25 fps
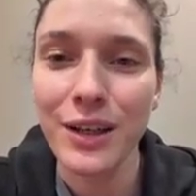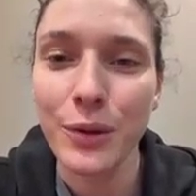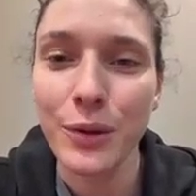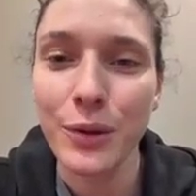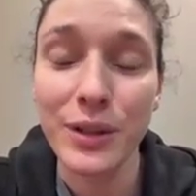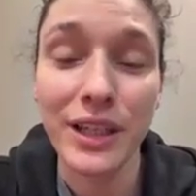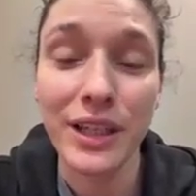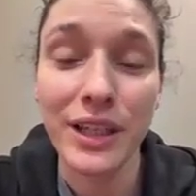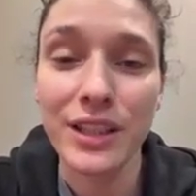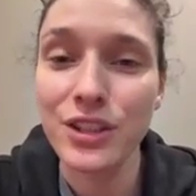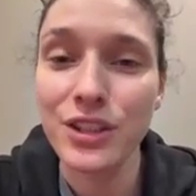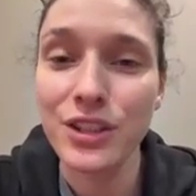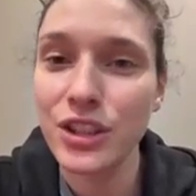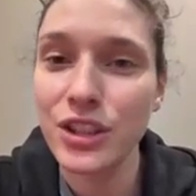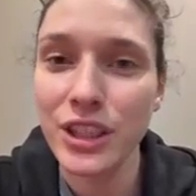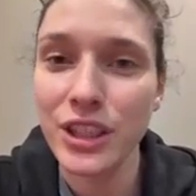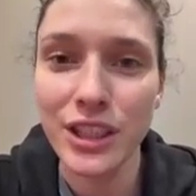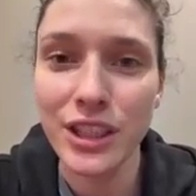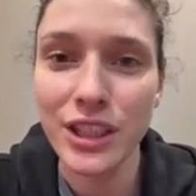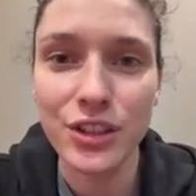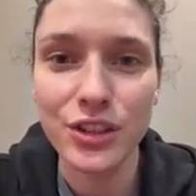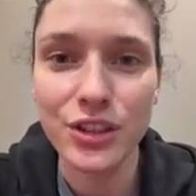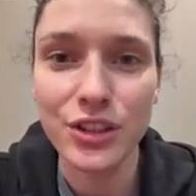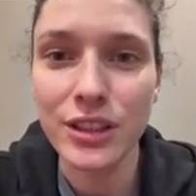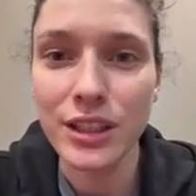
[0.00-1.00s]
can
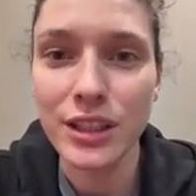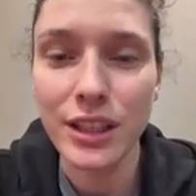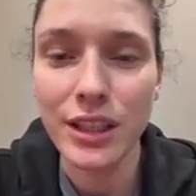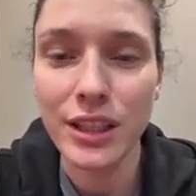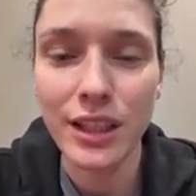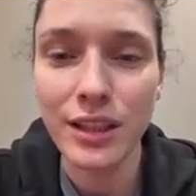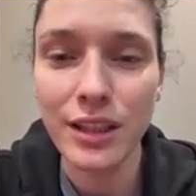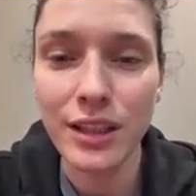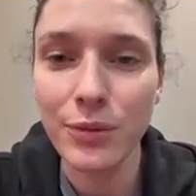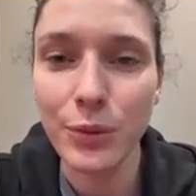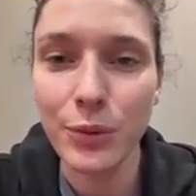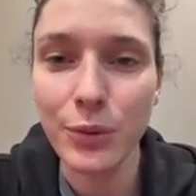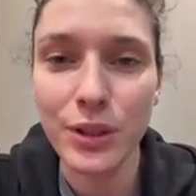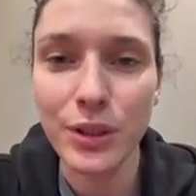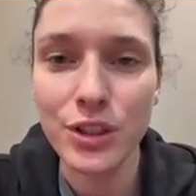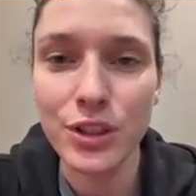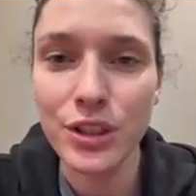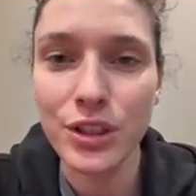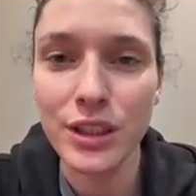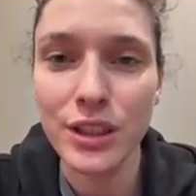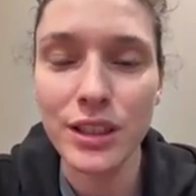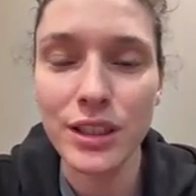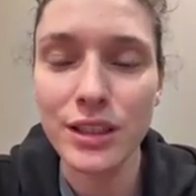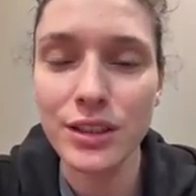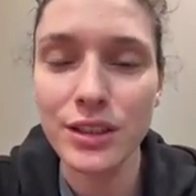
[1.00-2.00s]
change team, we
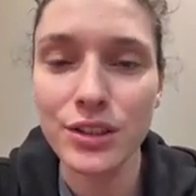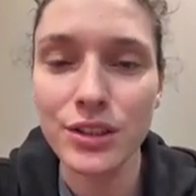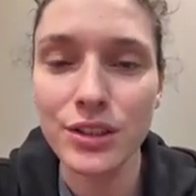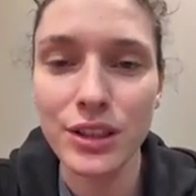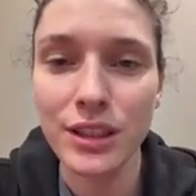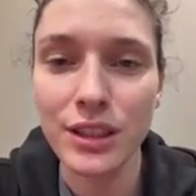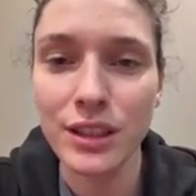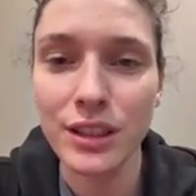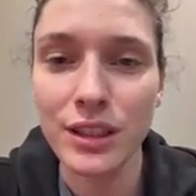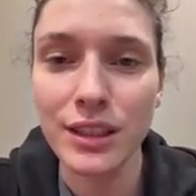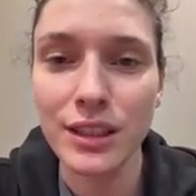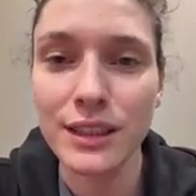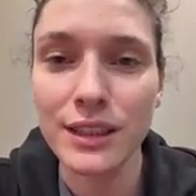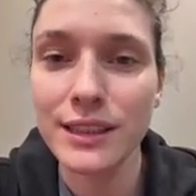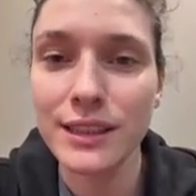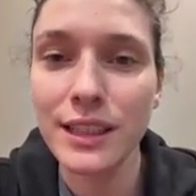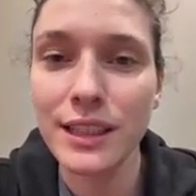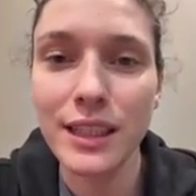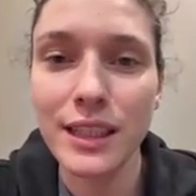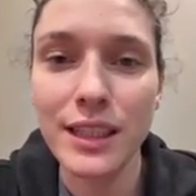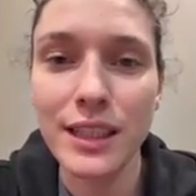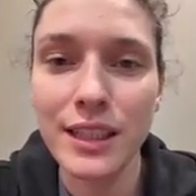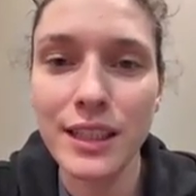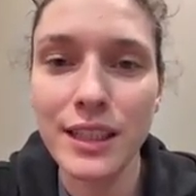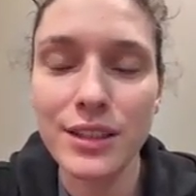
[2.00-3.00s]
change
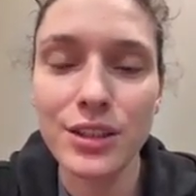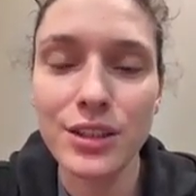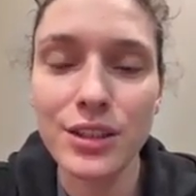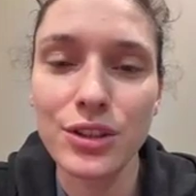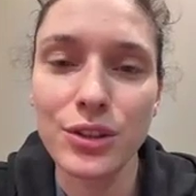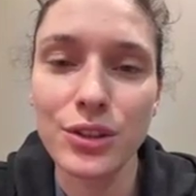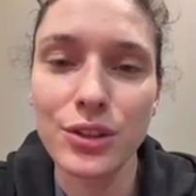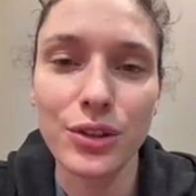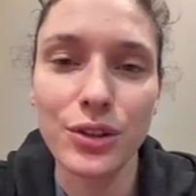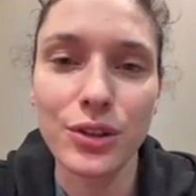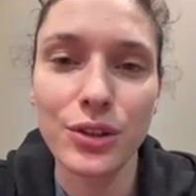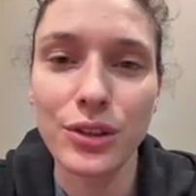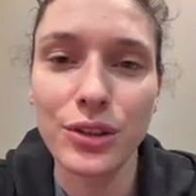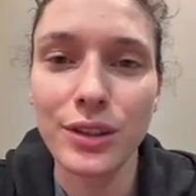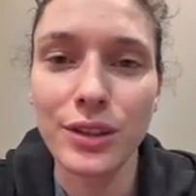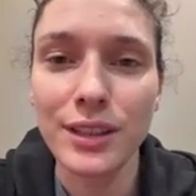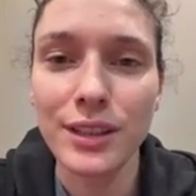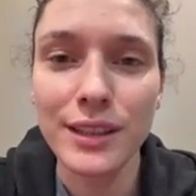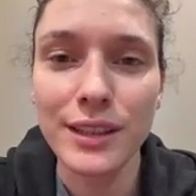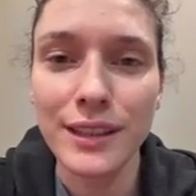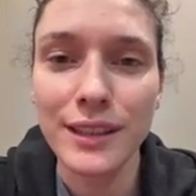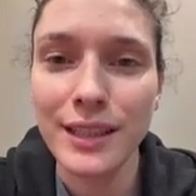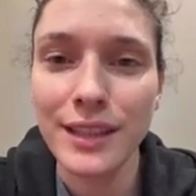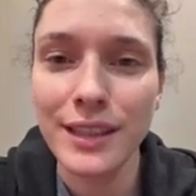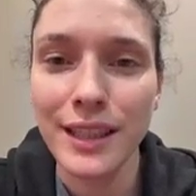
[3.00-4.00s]
cities. So
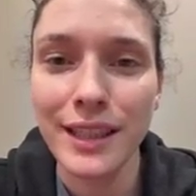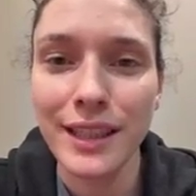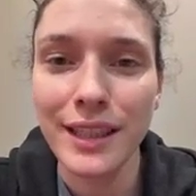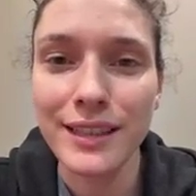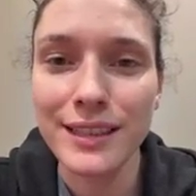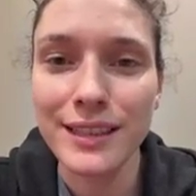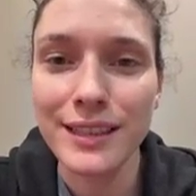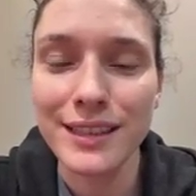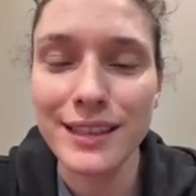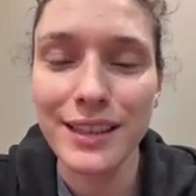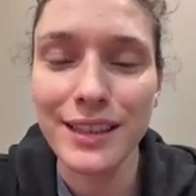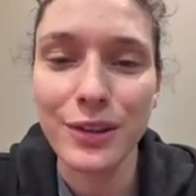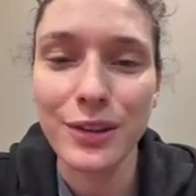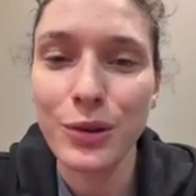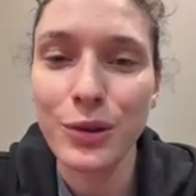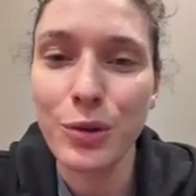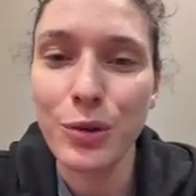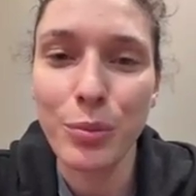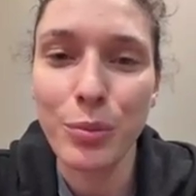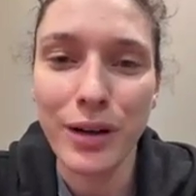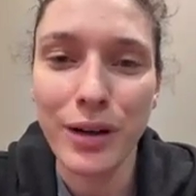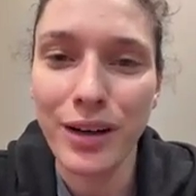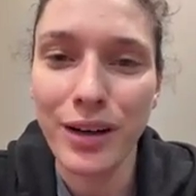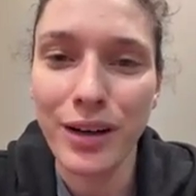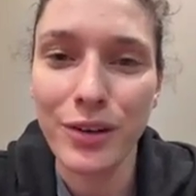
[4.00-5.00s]
it's all
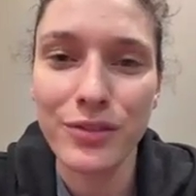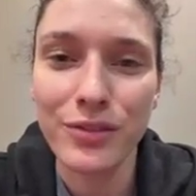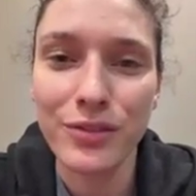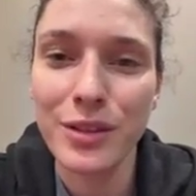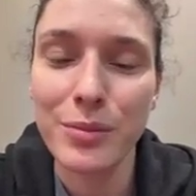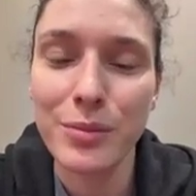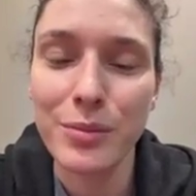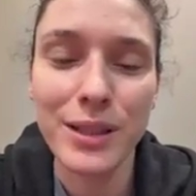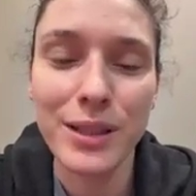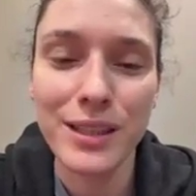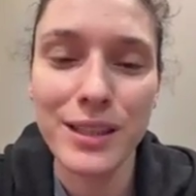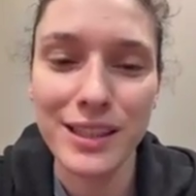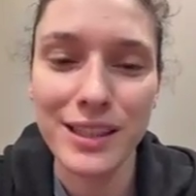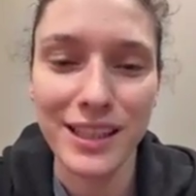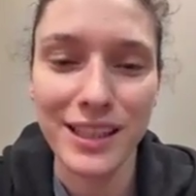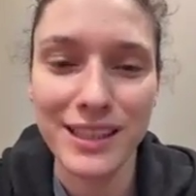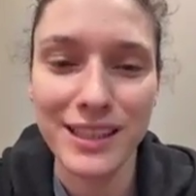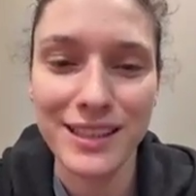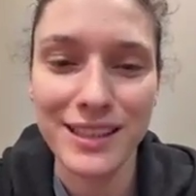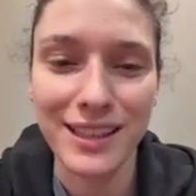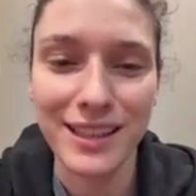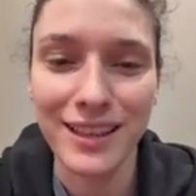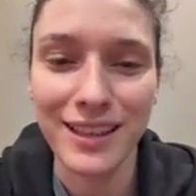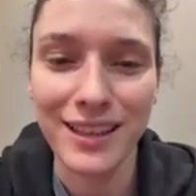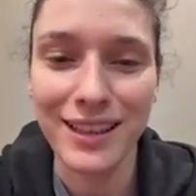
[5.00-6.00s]
part of the
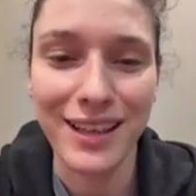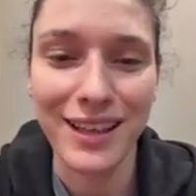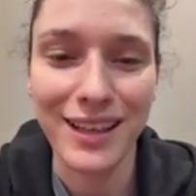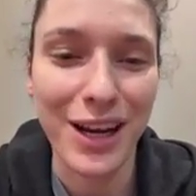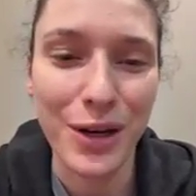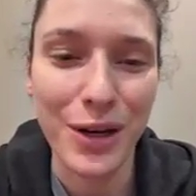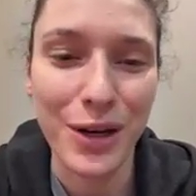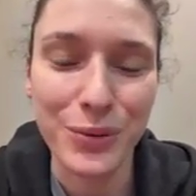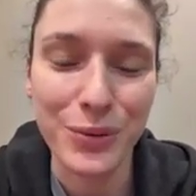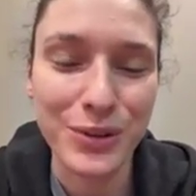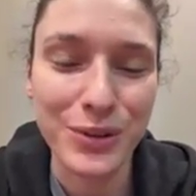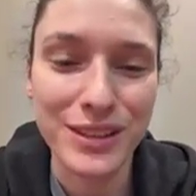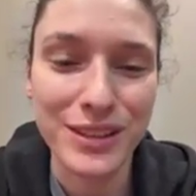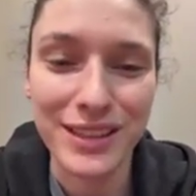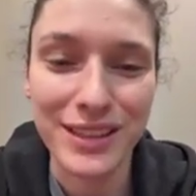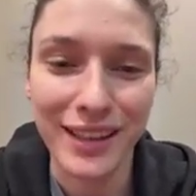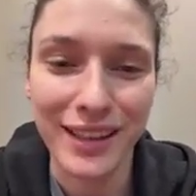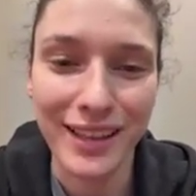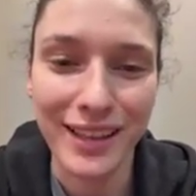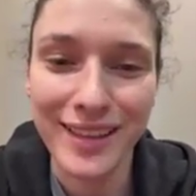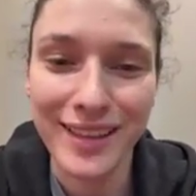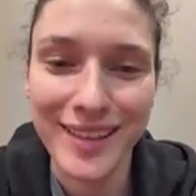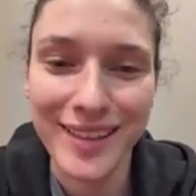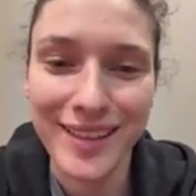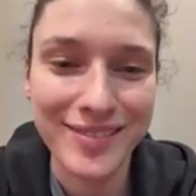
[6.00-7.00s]
business, I would
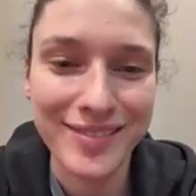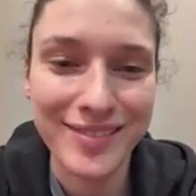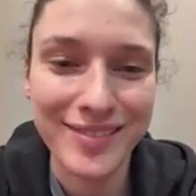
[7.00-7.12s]
say.